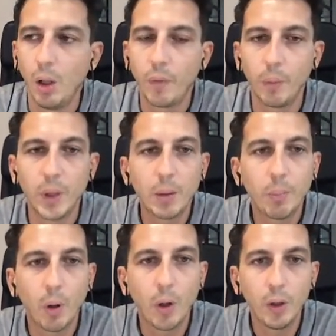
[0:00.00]
From that
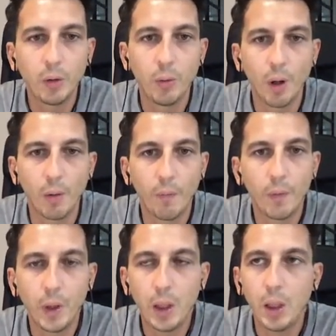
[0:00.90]
point, you are
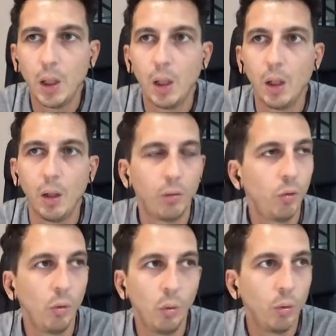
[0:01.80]
free
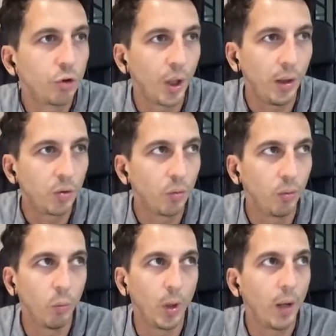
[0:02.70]
to change
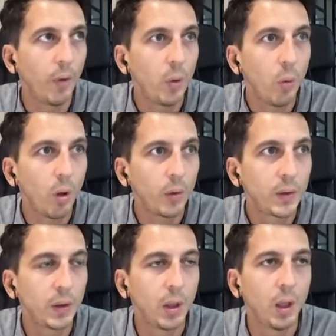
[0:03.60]
whatever you
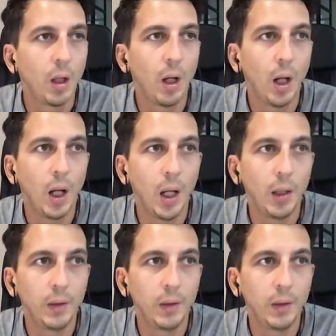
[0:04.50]
want, and